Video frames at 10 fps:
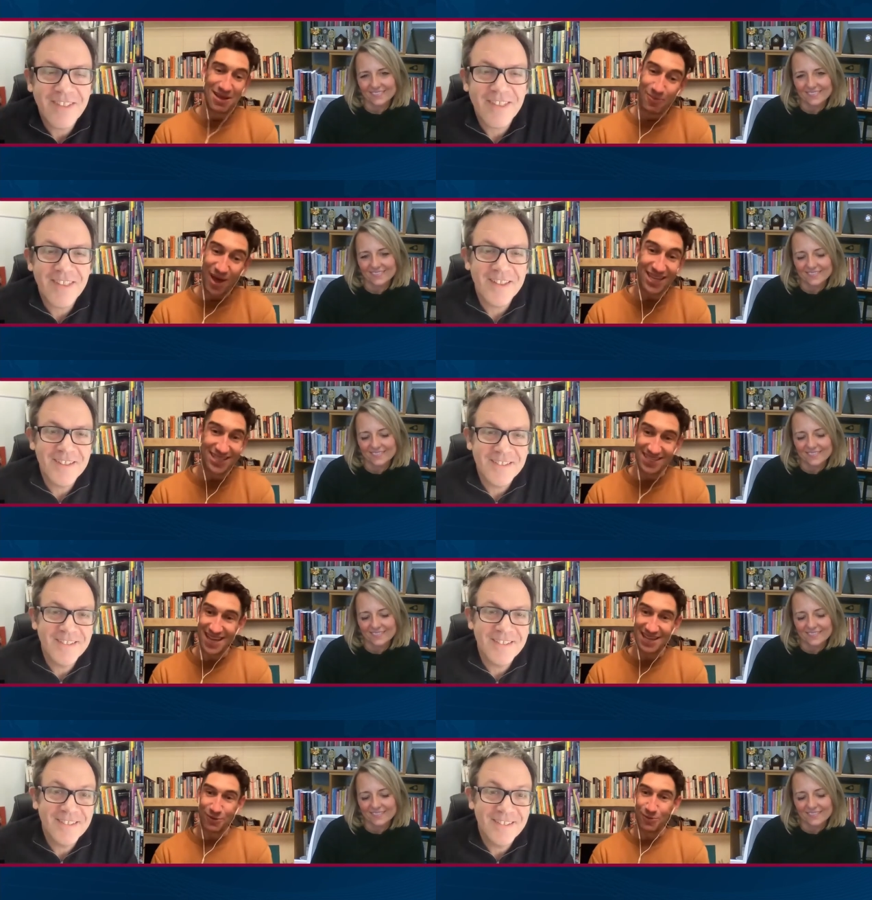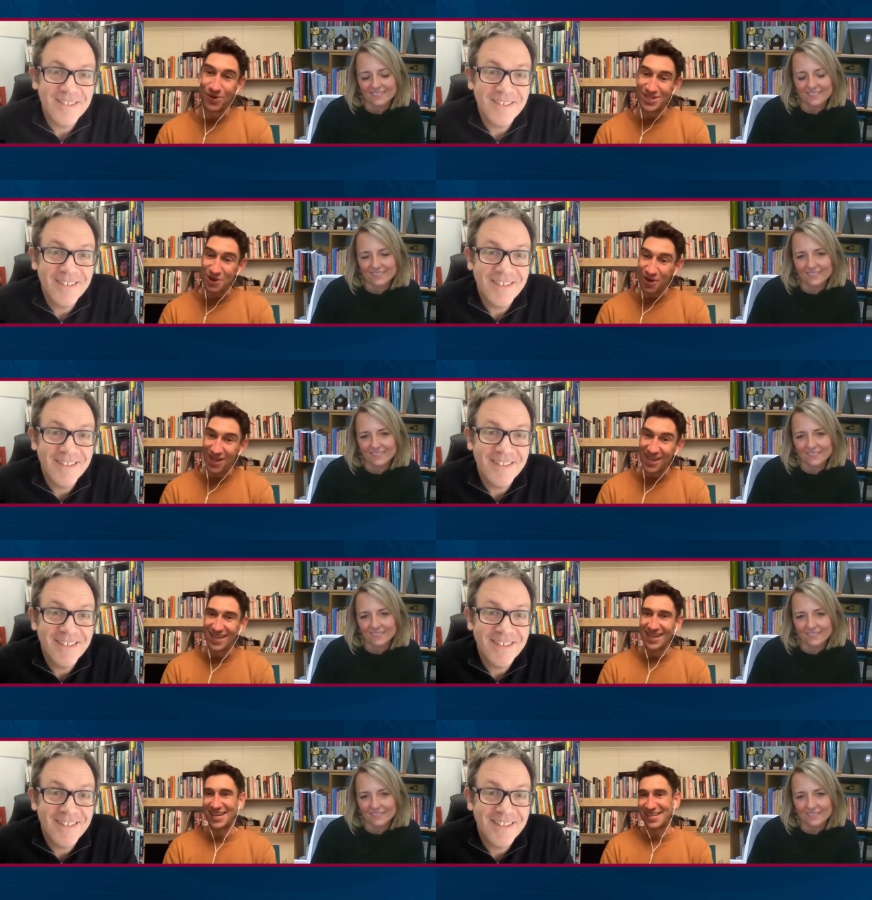Speaker 1: Back in the day, they were pretty shocking.
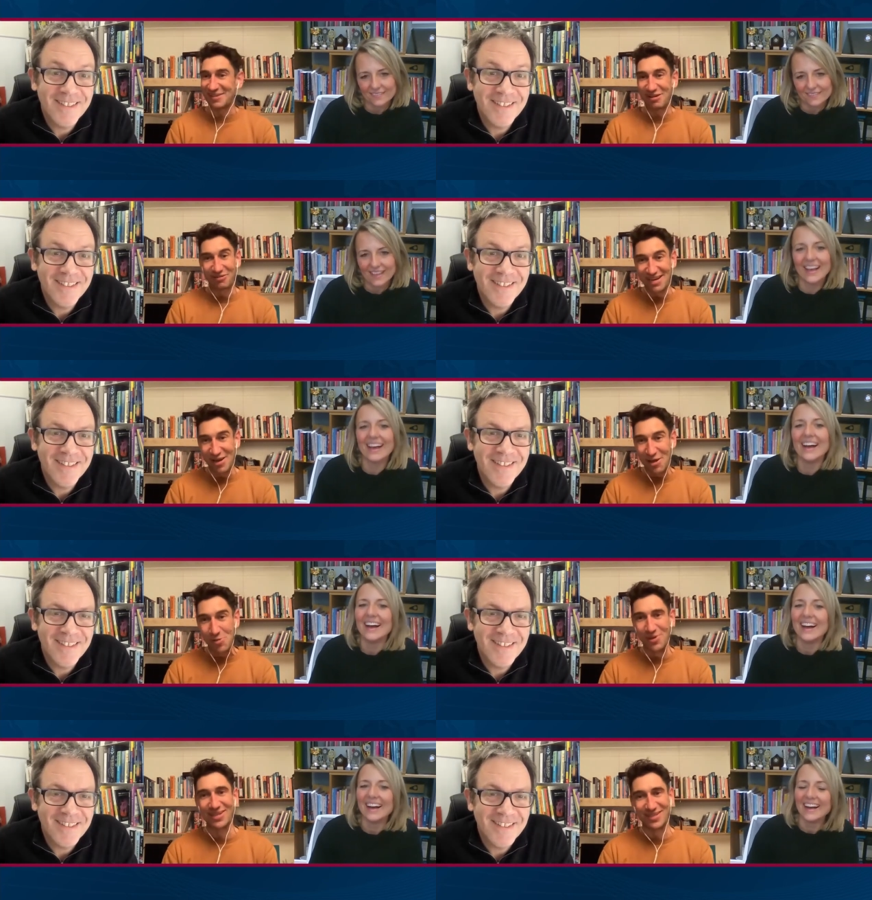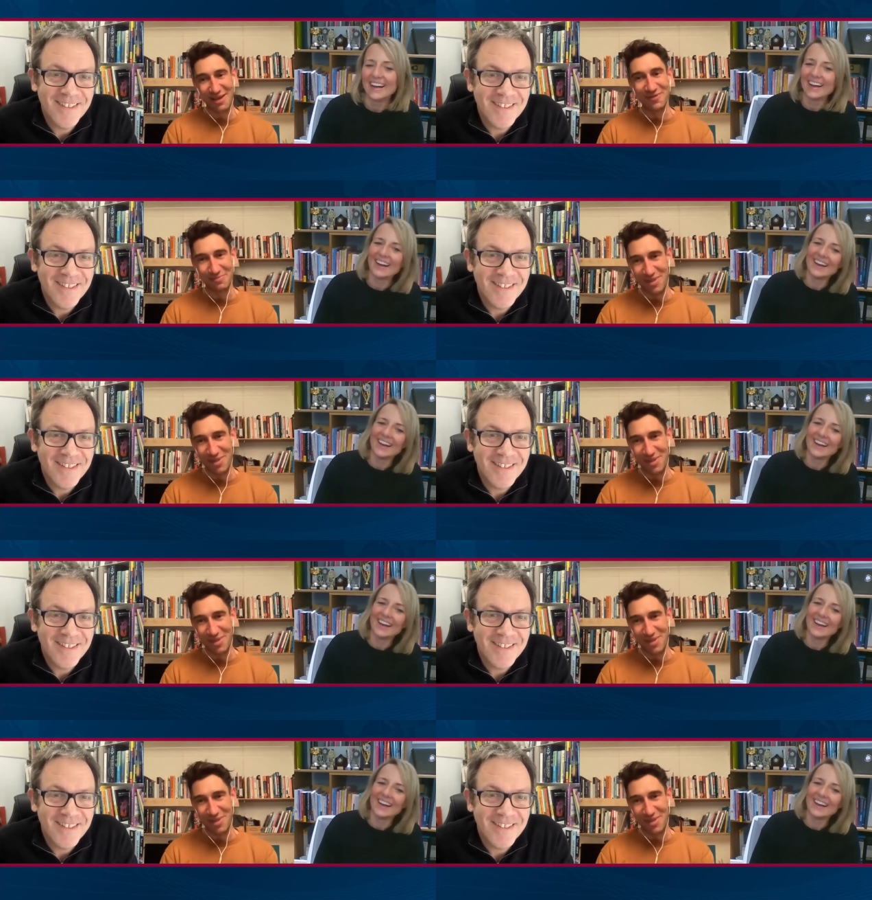Uh, they're not great now, but they're definitely